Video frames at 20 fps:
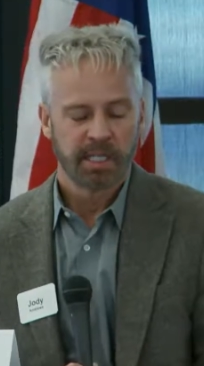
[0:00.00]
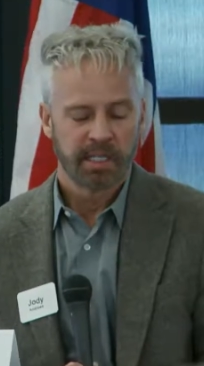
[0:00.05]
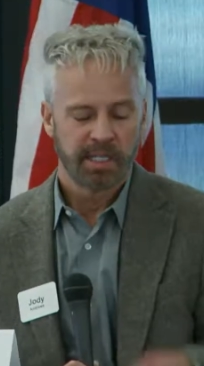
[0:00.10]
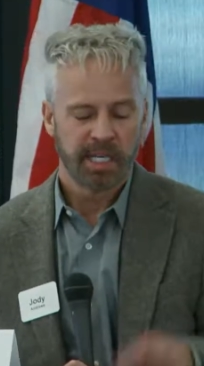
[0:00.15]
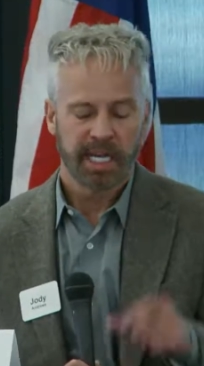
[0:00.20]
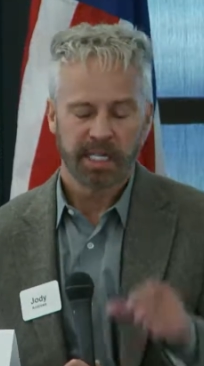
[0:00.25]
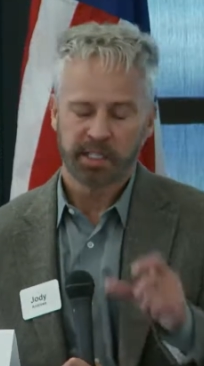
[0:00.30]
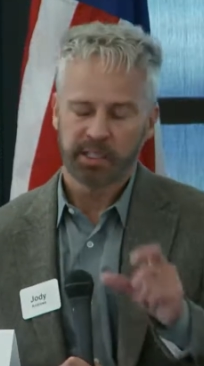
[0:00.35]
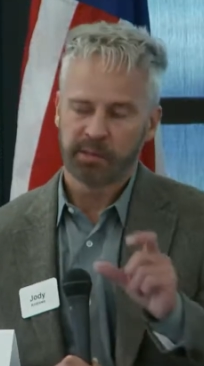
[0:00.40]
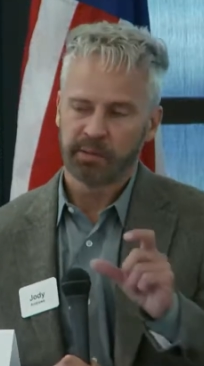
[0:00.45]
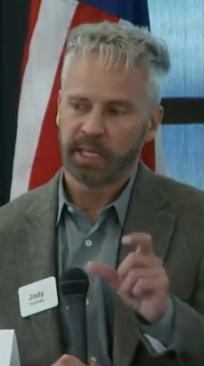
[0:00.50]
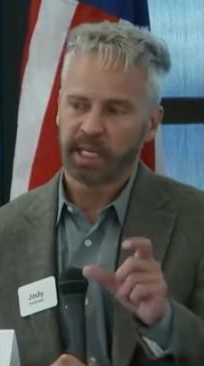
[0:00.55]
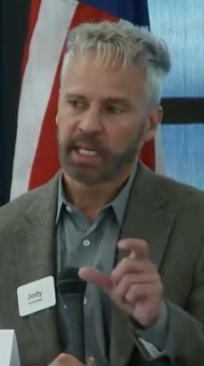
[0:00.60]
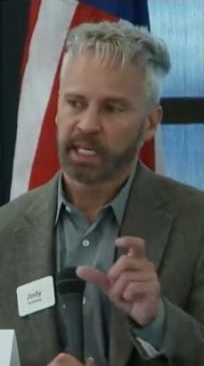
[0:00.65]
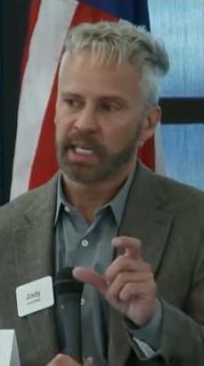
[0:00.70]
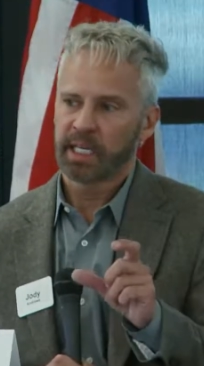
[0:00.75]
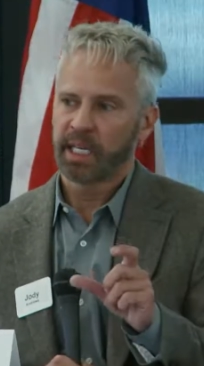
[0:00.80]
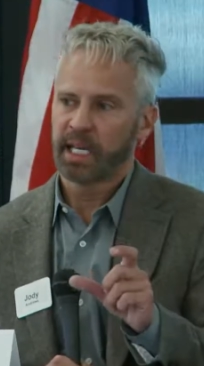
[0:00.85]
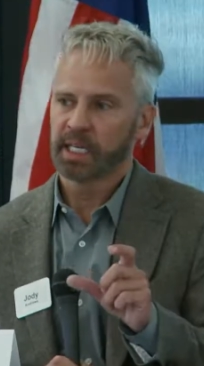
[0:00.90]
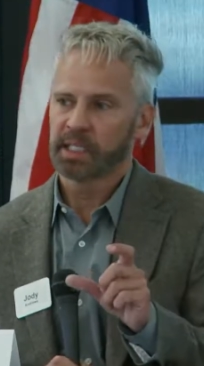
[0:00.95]
That direct
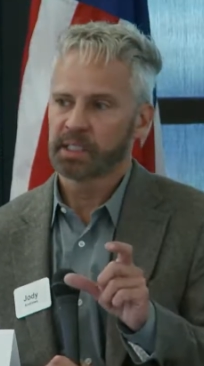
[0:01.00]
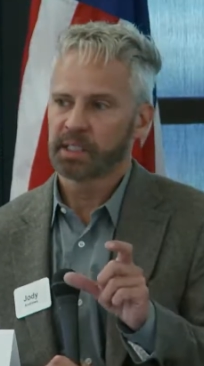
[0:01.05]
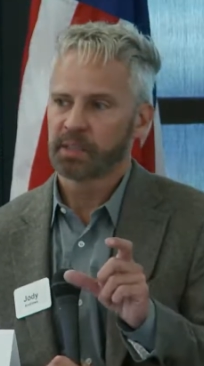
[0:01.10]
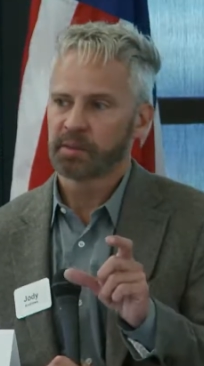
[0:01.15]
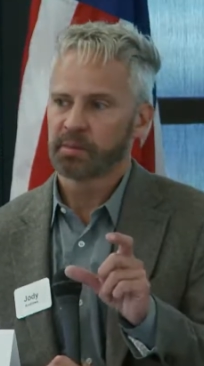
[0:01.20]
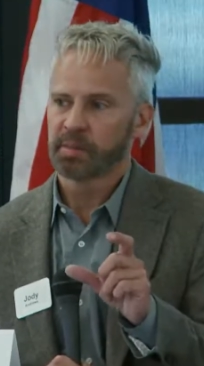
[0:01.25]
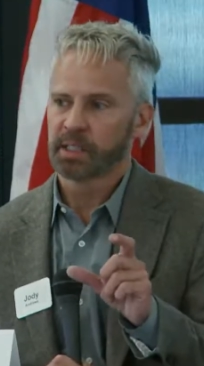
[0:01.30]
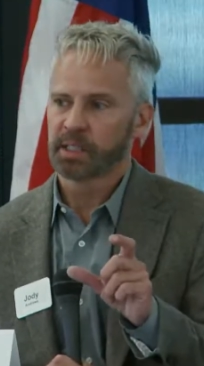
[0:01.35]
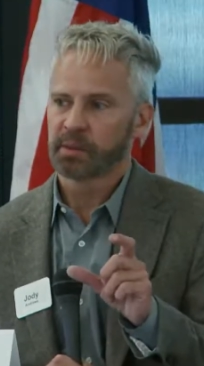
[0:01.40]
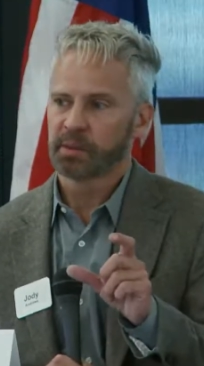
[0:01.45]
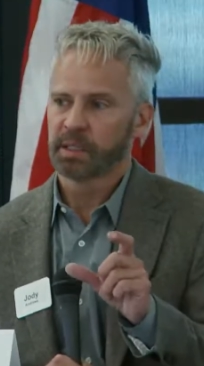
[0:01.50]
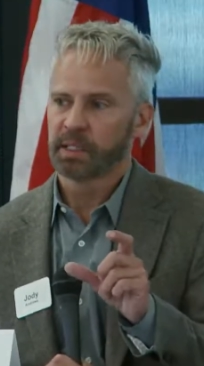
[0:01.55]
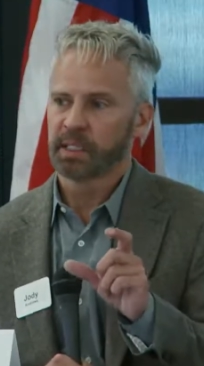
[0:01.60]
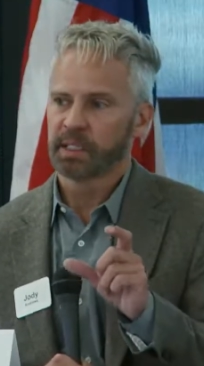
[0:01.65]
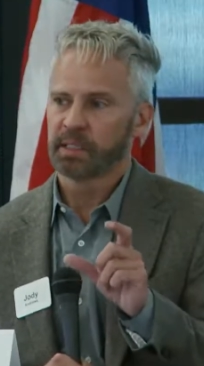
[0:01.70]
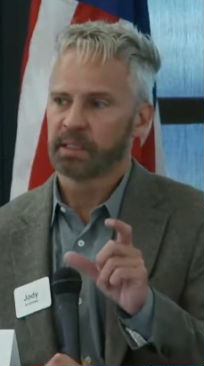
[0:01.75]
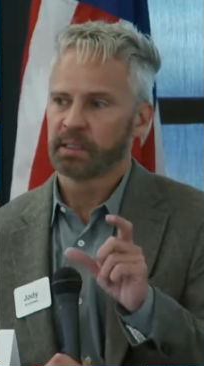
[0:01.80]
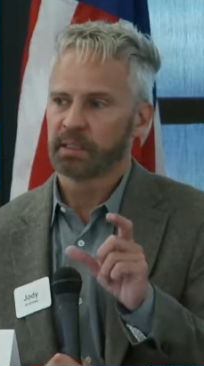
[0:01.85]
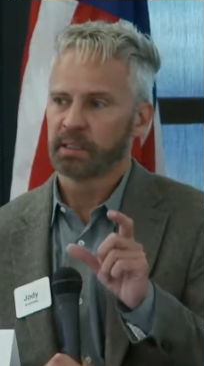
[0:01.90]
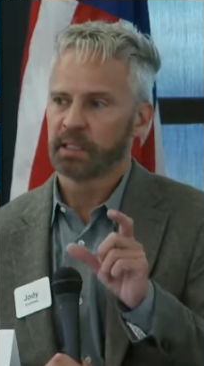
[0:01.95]
connection
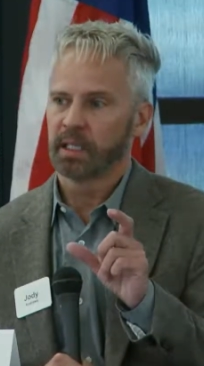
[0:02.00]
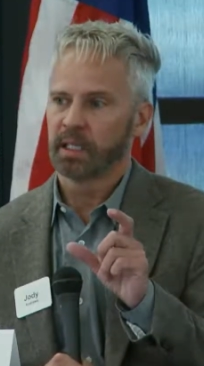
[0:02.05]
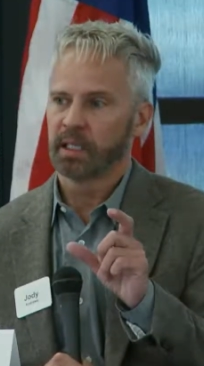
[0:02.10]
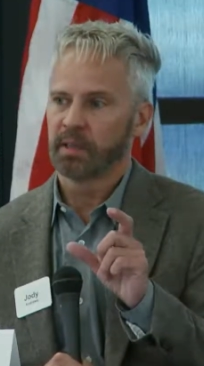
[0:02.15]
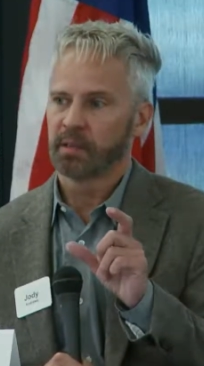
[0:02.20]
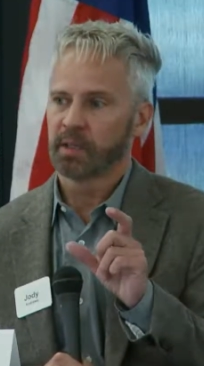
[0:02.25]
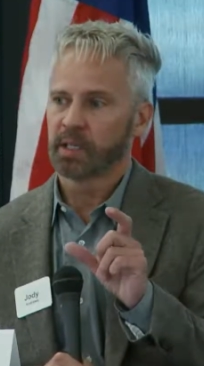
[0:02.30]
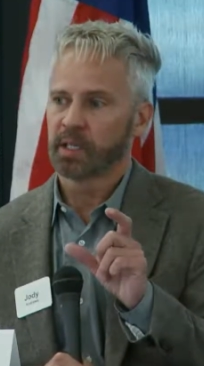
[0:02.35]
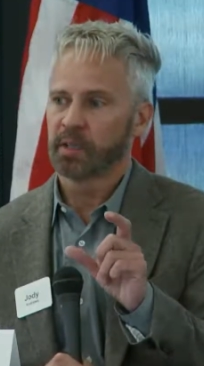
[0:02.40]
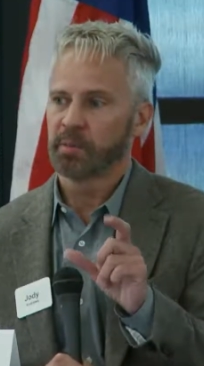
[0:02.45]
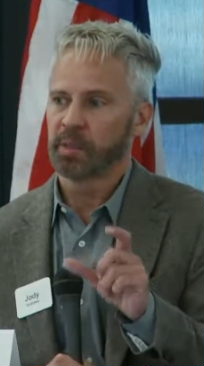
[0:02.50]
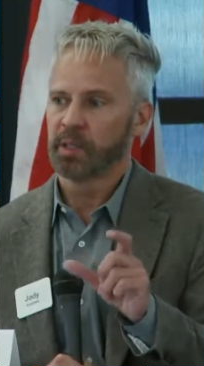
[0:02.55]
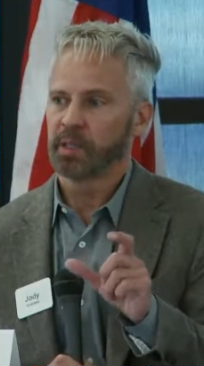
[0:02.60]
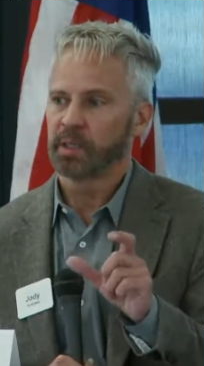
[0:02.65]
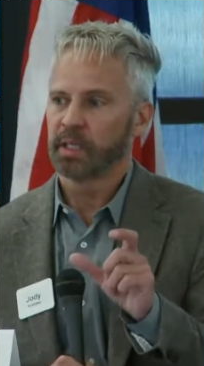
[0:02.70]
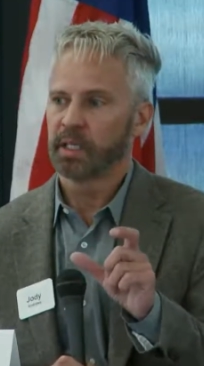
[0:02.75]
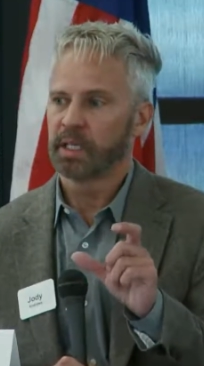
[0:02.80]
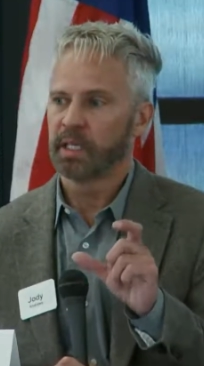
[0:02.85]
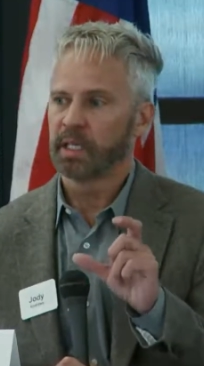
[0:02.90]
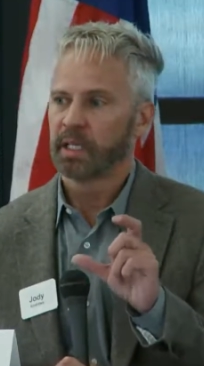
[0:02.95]
between the
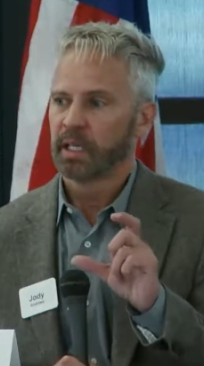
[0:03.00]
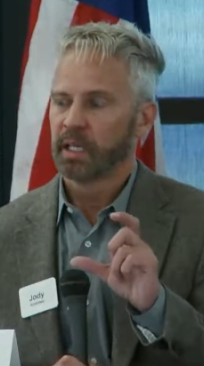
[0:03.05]
community